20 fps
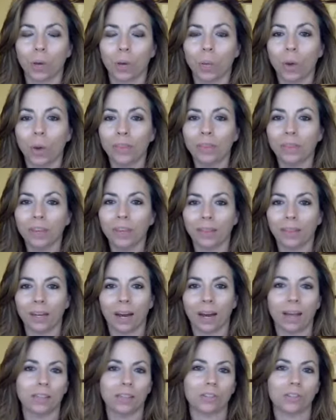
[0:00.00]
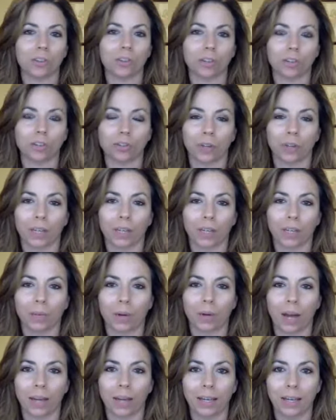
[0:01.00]
One thing that I started drinking
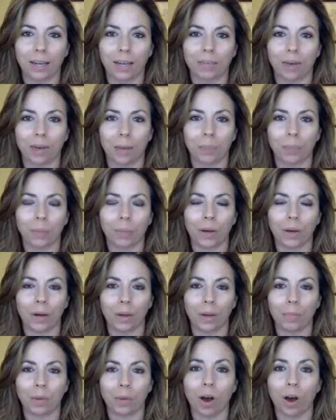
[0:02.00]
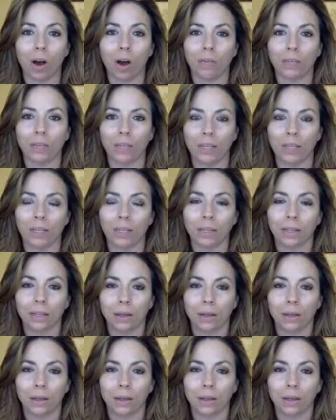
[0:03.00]
when I gave up coffee